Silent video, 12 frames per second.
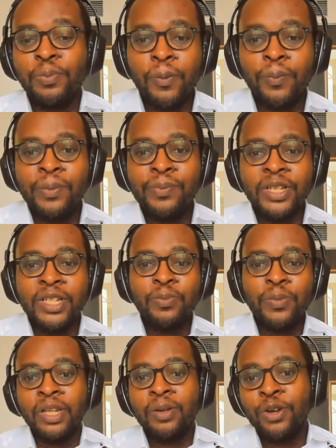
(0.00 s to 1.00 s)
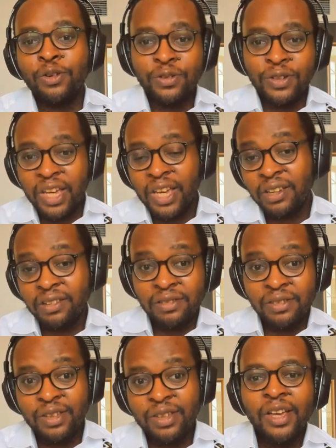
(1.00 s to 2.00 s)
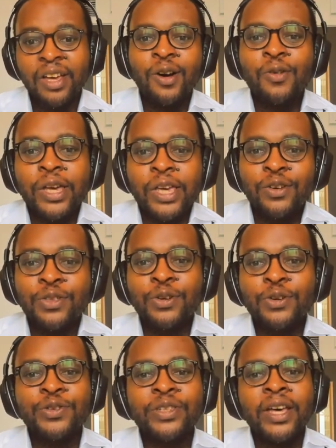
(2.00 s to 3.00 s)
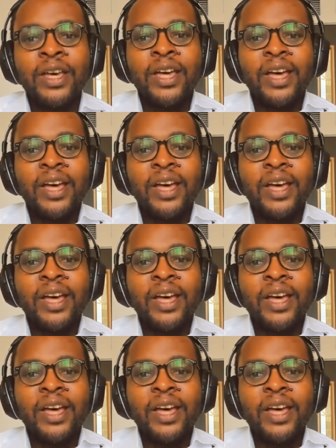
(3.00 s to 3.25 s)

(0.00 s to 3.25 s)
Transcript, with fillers: problems and spending my whole day working on those.